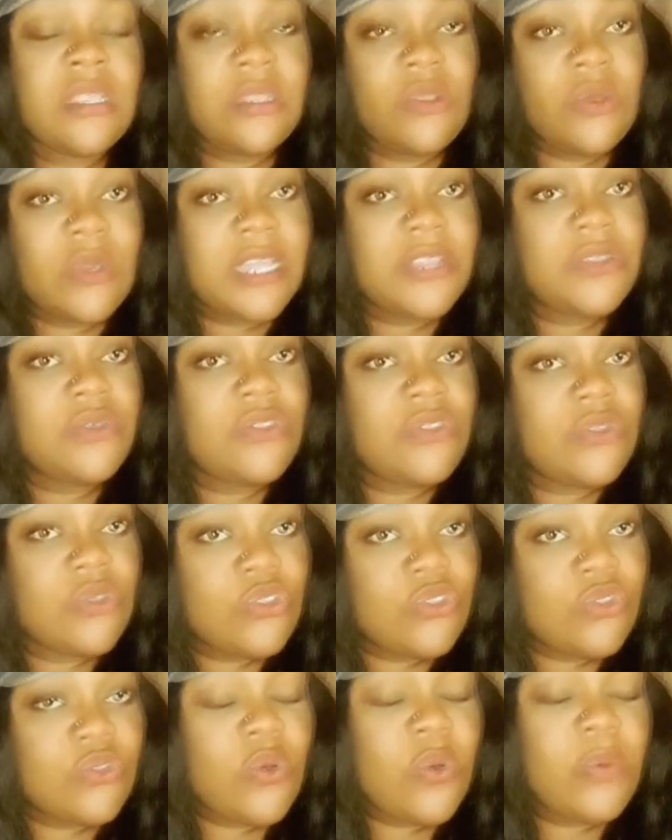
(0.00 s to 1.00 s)
You can use your
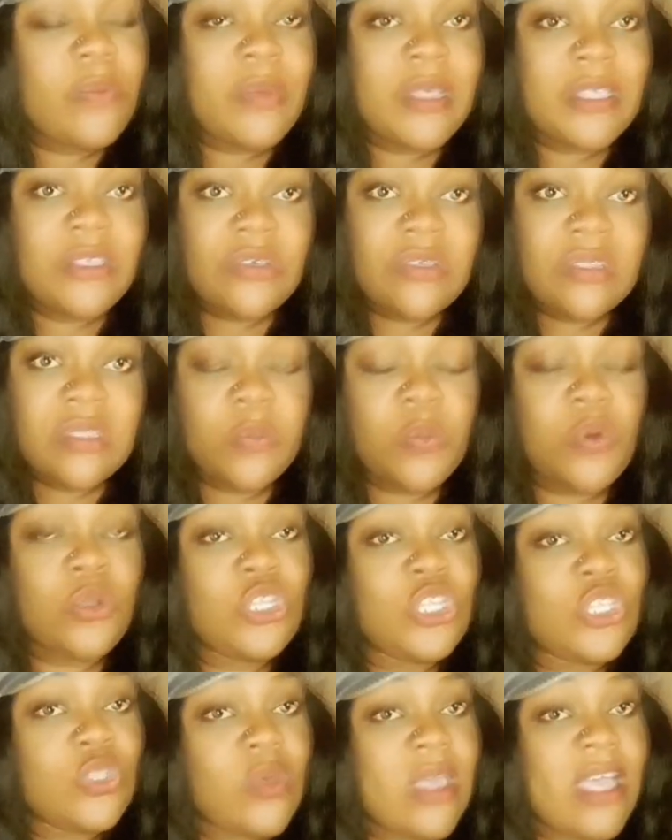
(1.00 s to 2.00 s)
soap and your
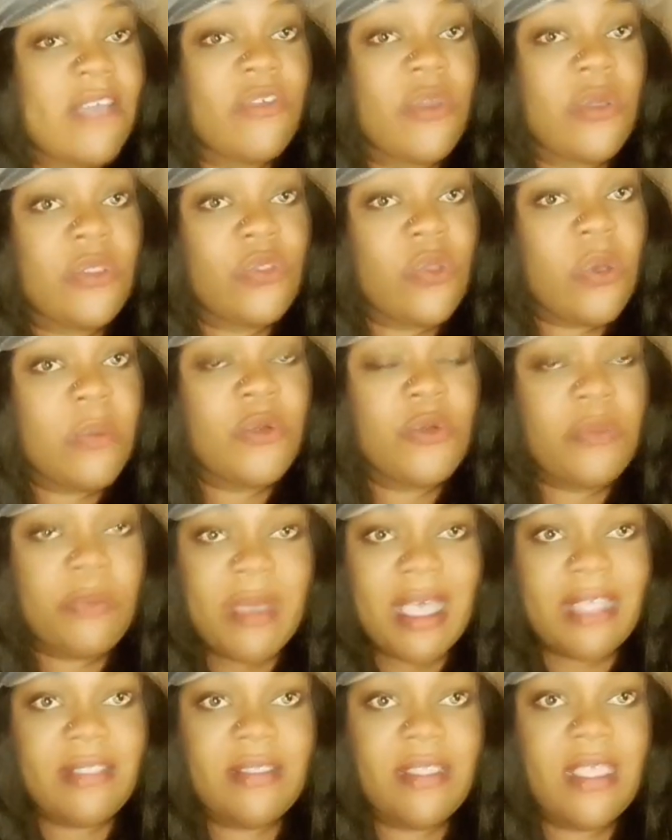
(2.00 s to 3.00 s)
sponge to have your normal
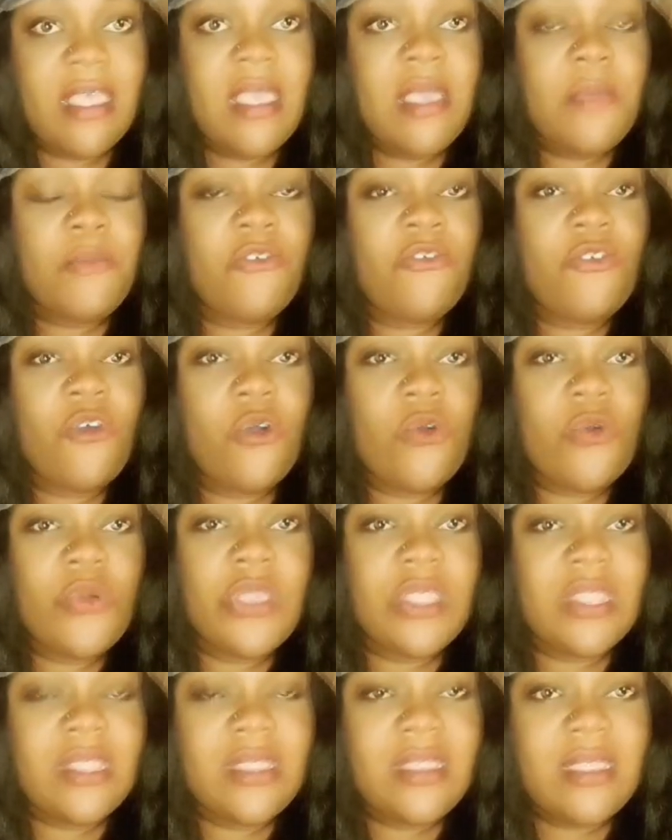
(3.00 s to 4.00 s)
bath before
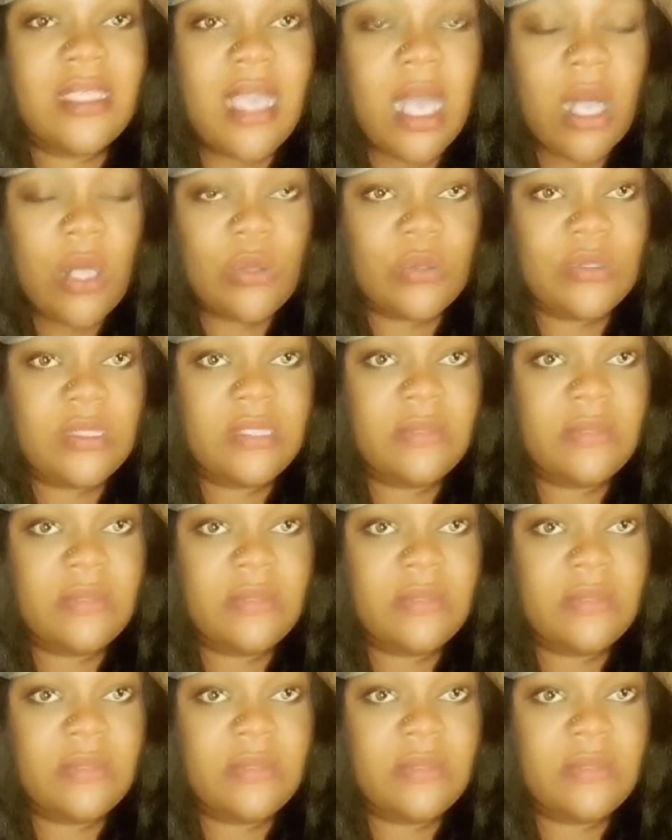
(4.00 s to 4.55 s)
going out.